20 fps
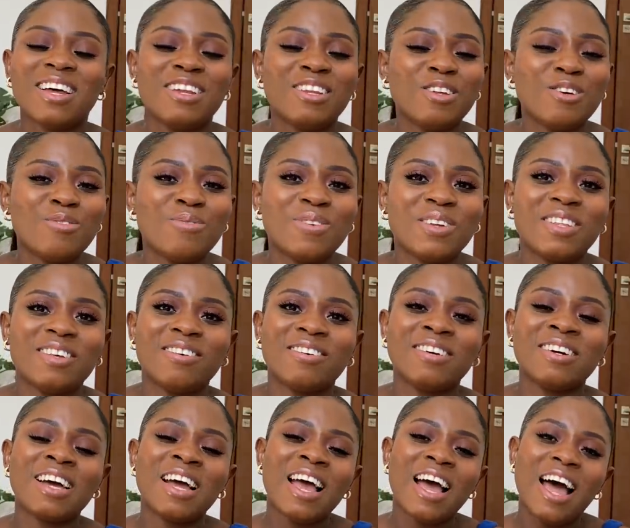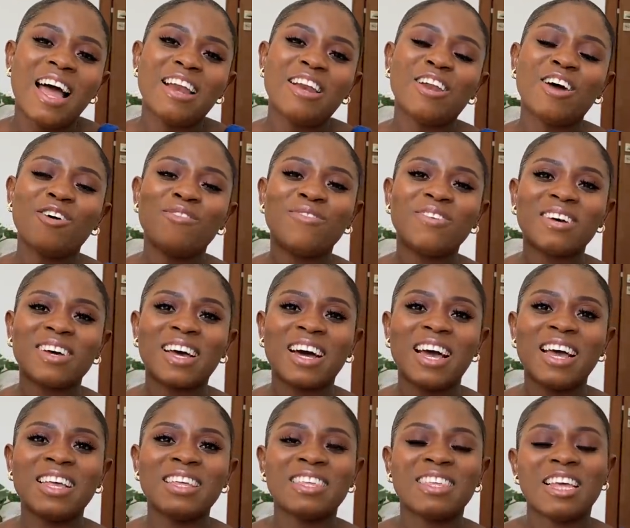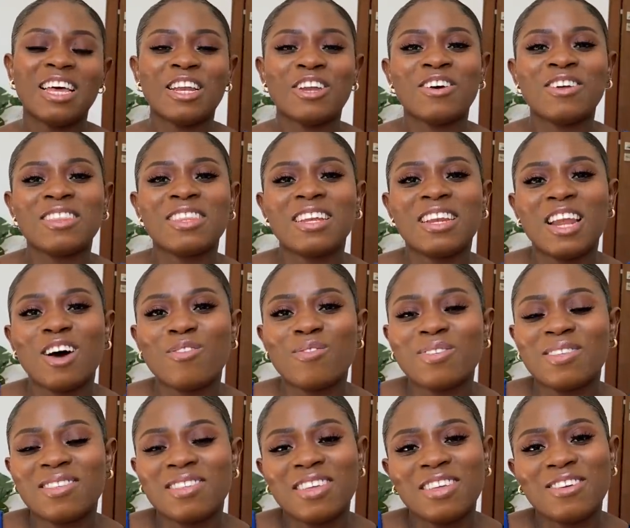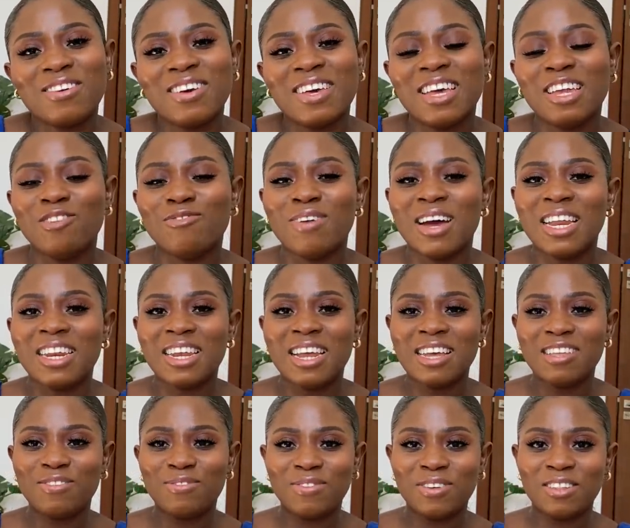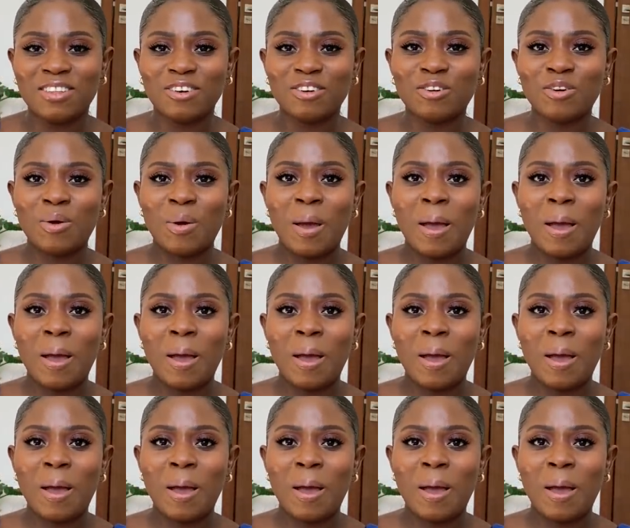a new video. I love you guys, and until I will see you in my next video.